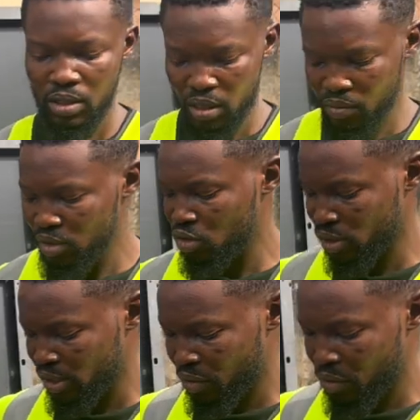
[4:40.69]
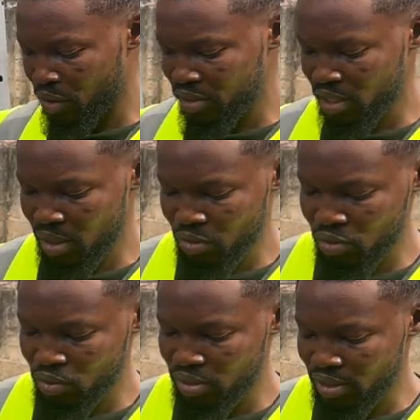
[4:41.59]
Now, this short circuit current helps
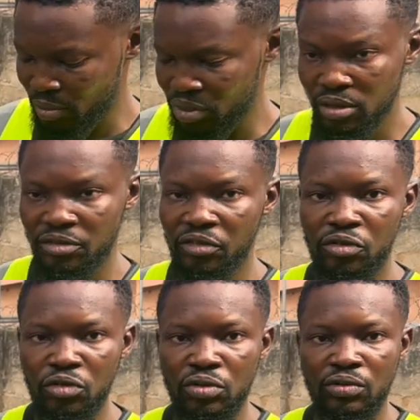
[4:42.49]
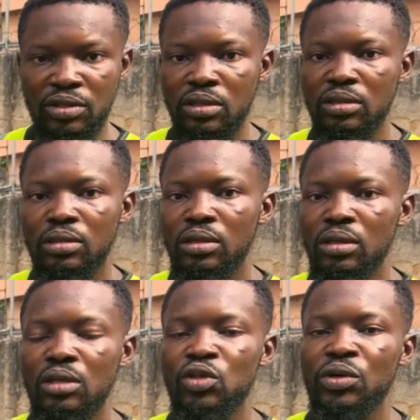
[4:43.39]
to determine the fuse rating in
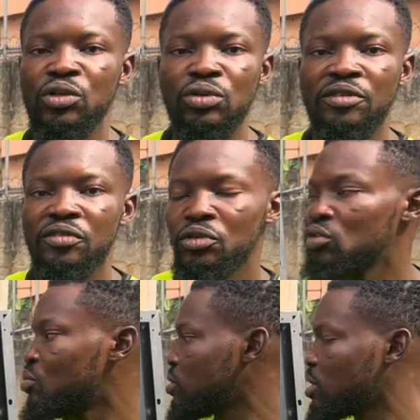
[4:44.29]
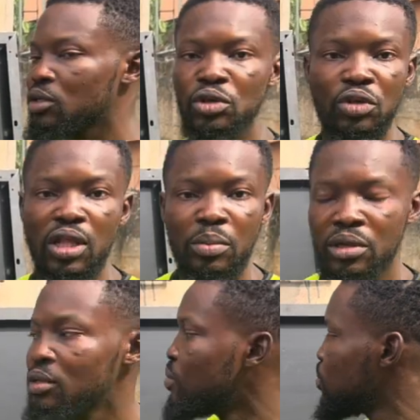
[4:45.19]
case you want to use a fuse to protect the solar
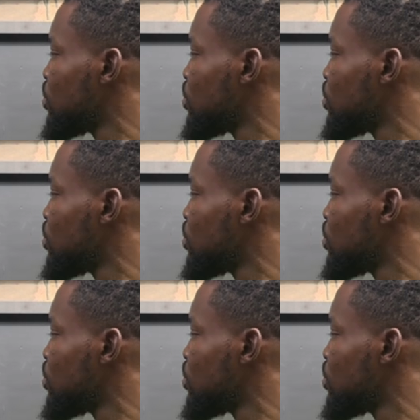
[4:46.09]
panel